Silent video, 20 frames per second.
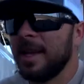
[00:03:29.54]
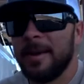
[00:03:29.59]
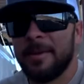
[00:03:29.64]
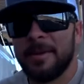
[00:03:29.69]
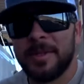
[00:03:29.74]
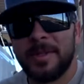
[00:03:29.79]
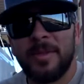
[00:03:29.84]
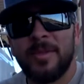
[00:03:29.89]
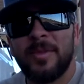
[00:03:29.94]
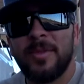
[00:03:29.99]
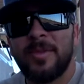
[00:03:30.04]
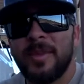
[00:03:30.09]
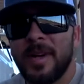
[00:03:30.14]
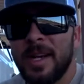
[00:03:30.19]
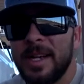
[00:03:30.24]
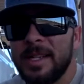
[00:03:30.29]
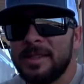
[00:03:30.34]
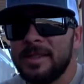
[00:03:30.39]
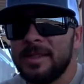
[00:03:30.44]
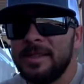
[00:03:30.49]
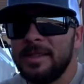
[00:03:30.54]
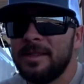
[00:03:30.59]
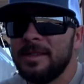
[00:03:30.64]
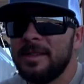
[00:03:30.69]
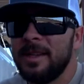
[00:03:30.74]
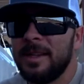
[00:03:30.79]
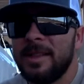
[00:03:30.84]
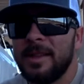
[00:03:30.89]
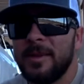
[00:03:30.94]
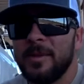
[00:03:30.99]
It was fun.
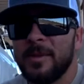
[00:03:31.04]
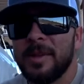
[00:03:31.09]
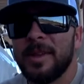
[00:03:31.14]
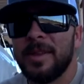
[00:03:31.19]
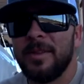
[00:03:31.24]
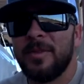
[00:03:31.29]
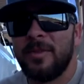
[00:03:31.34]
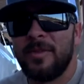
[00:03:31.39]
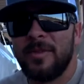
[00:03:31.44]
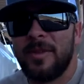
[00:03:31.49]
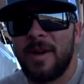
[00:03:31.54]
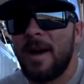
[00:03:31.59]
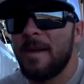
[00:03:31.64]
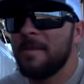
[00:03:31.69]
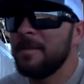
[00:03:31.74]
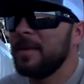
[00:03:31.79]
Nothing really fought